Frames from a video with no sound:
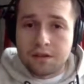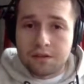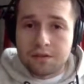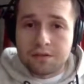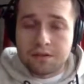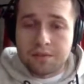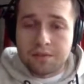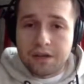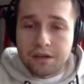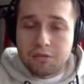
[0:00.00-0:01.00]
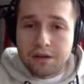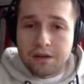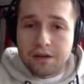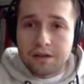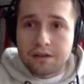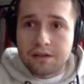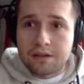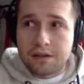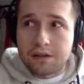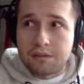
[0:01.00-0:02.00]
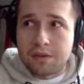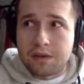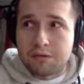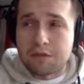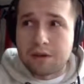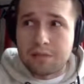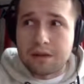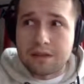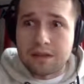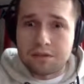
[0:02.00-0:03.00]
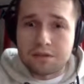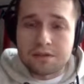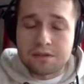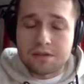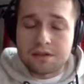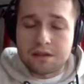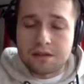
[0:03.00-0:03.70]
using BiggerQuery and BiggerQuery back then was